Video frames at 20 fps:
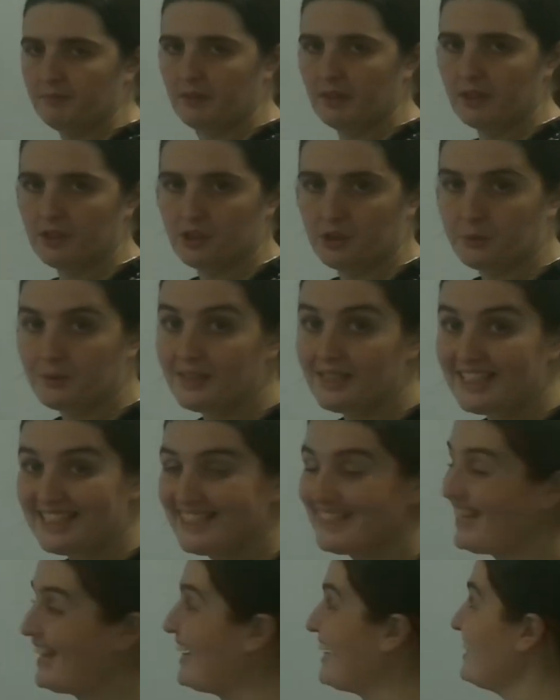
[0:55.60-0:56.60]
So in this
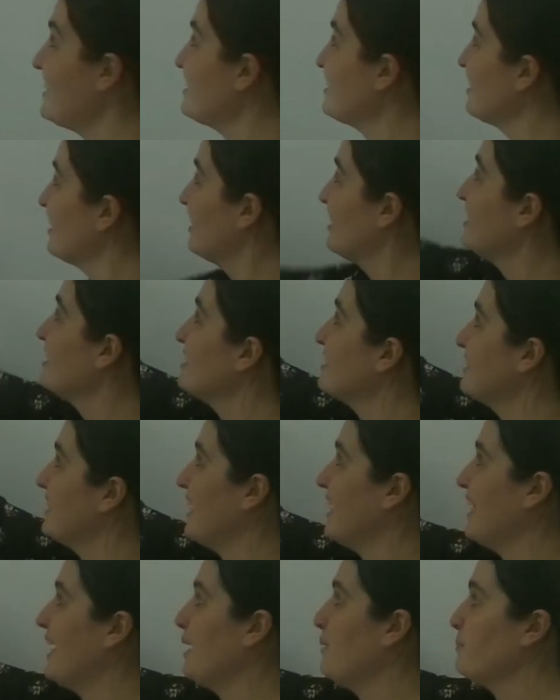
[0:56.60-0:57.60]
case,
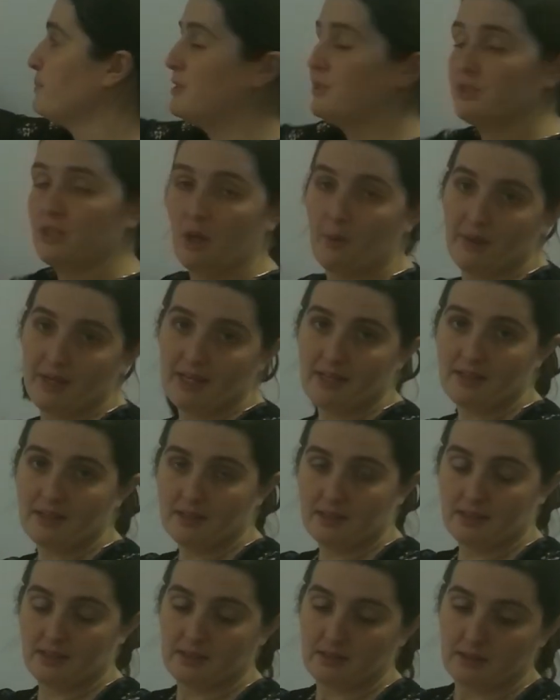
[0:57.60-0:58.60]
10 amps is going into
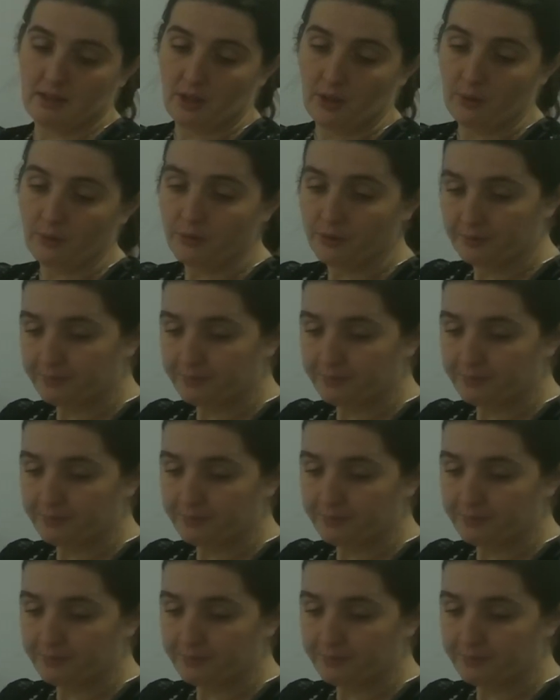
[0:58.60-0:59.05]
this node.